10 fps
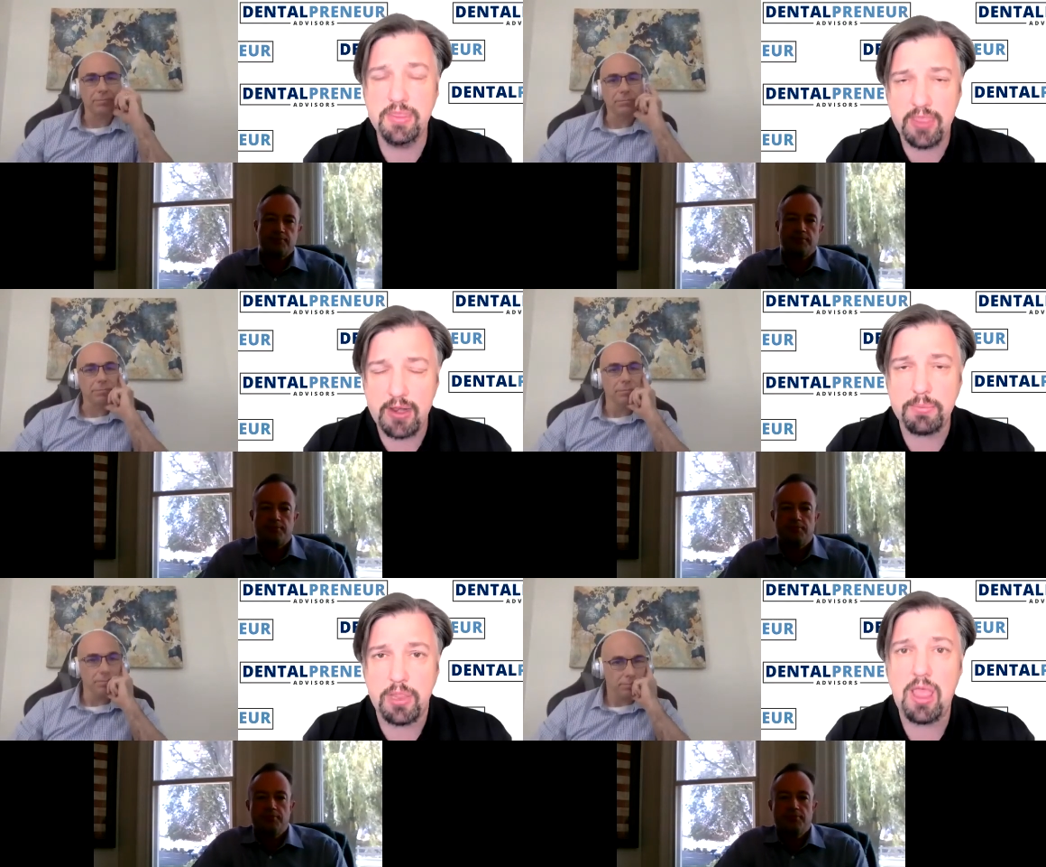Speaker 1: that
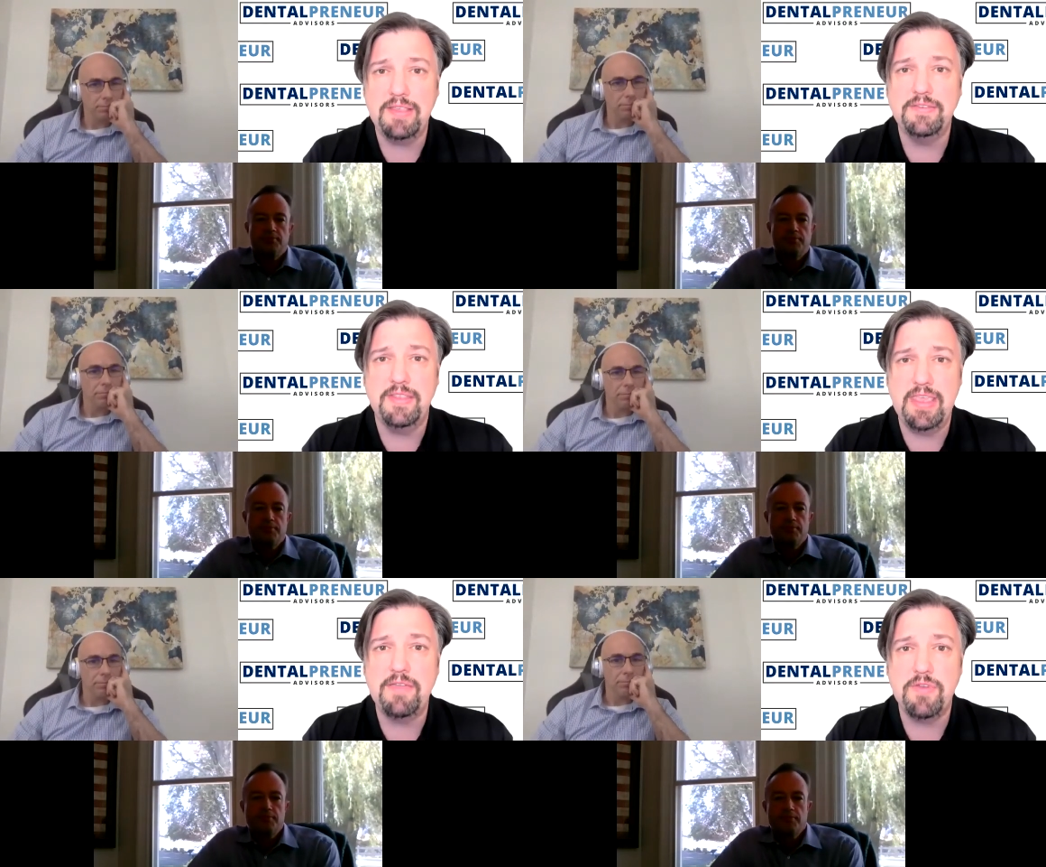applies
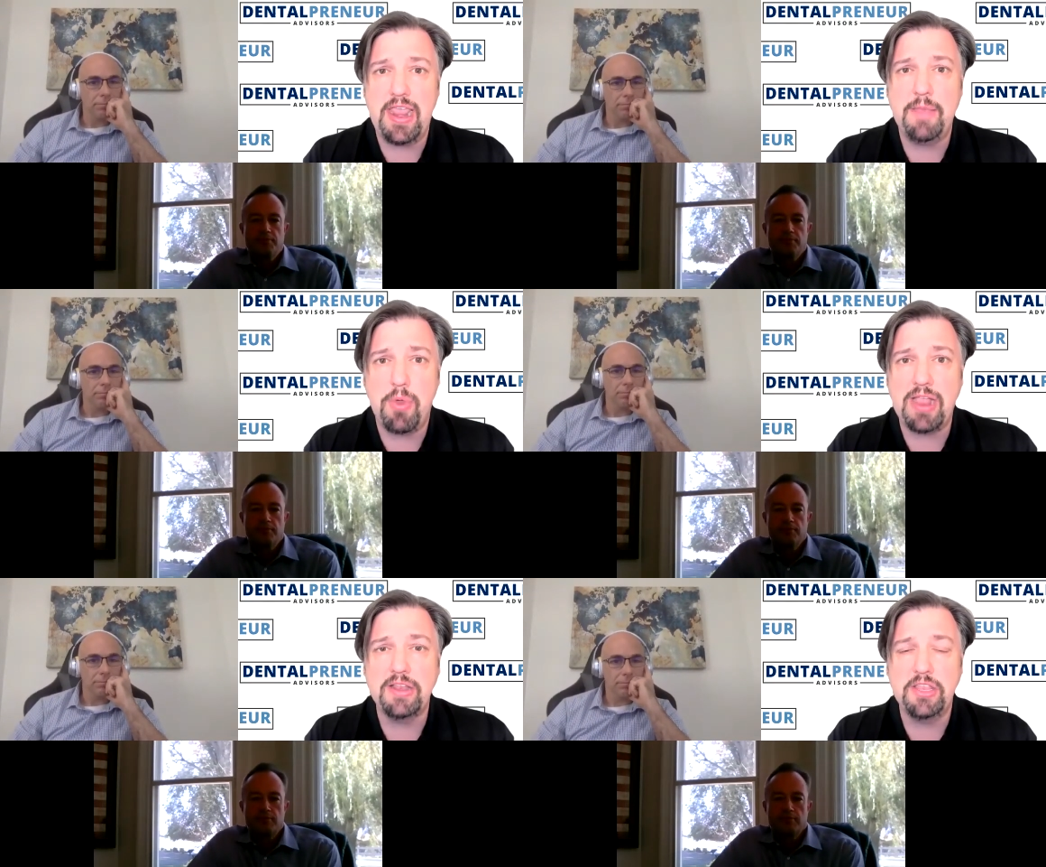to the everyday
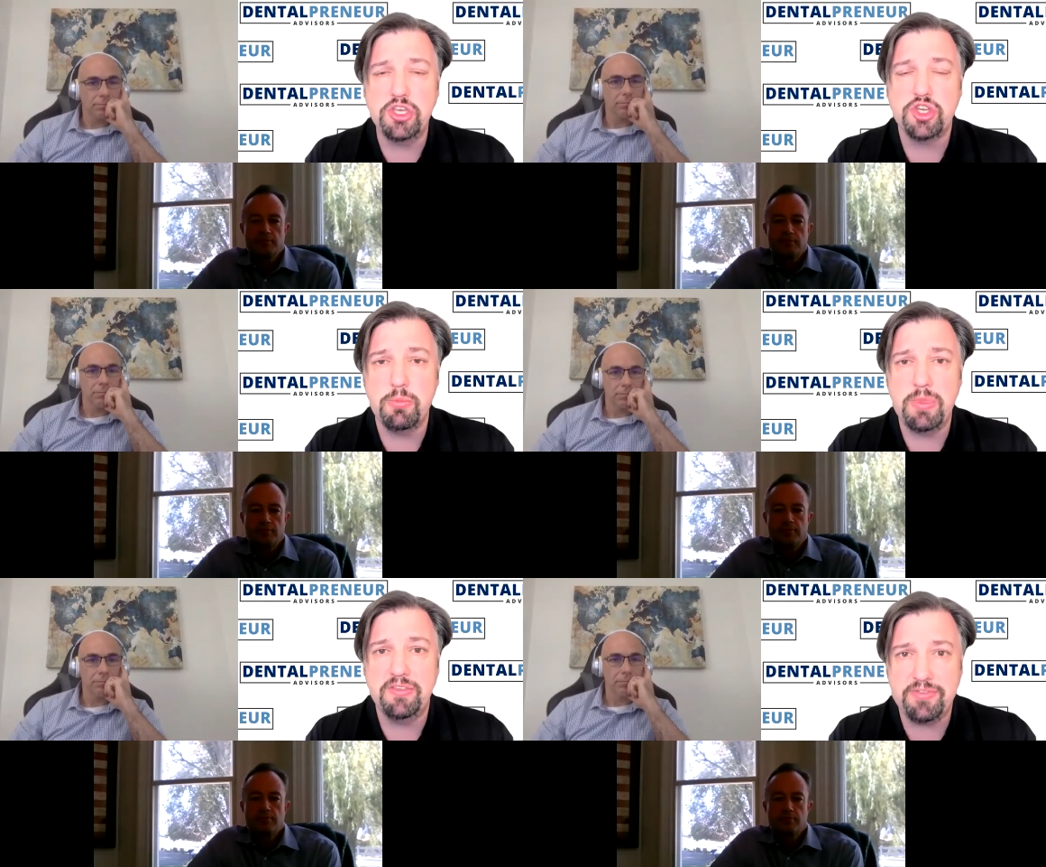practitioner,
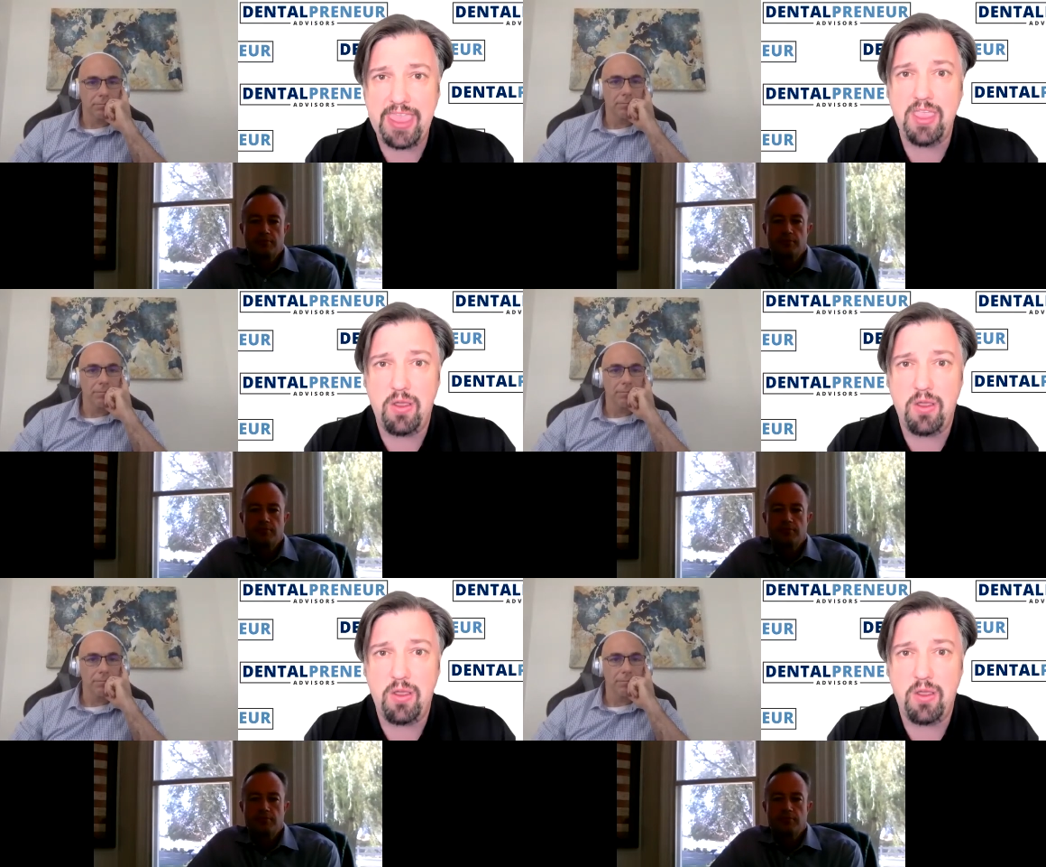because they